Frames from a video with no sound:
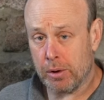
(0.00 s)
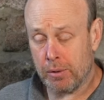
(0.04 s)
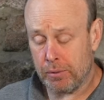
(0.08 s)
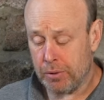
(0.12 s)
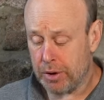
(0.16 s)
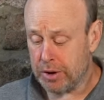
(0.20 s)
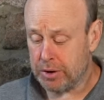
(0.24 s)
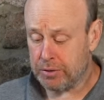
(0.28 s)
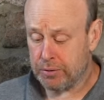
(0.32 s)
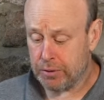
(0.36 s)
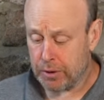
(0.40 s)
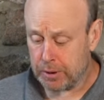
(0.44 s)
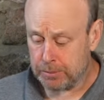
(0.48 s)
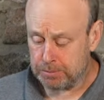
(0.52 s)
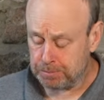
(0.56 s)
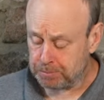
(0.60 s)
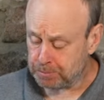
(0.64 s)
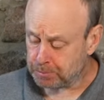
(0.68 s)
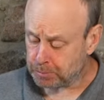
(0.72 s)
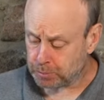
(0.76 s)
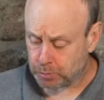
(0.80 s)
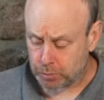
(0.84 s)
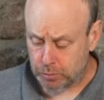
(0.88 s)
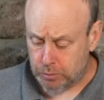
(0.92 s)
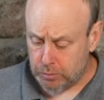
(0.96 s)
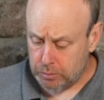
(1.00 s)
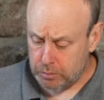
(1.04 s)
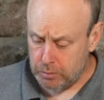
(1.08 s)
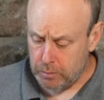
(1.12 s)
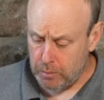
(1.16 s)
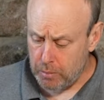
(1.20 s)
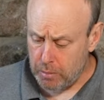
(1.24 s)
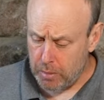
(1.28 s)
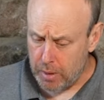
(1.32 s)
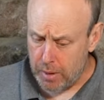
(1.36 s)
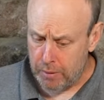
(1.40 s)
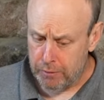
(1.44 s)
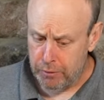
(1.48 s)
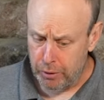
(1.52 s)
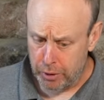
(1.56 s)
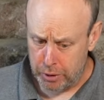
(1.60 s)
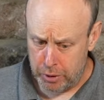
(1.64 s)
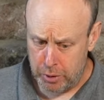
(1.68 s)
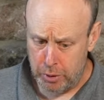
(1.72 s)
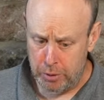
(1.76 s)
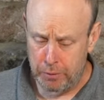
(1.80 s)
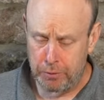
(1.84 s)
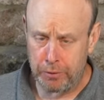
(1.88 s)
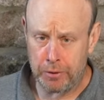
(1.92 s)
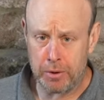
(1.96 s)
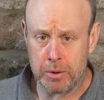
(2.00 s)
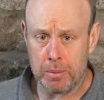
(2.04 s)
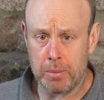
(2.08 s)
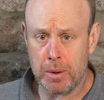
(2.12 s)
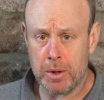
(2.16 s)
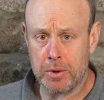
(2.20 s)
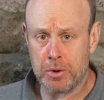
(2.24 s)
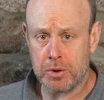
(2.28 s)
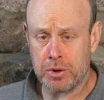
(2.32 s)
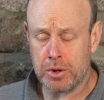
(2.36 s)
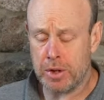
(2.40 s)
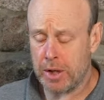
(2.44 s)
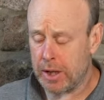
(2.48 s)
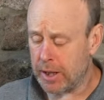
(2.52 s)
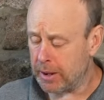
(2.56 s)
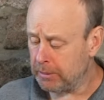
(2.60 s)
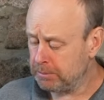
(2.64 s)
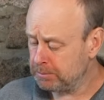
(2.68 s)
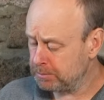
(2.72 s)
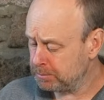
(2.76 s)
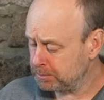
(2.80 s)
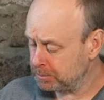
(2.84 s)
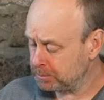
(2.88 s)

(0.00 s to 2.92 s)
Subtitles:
of this for a good few months now.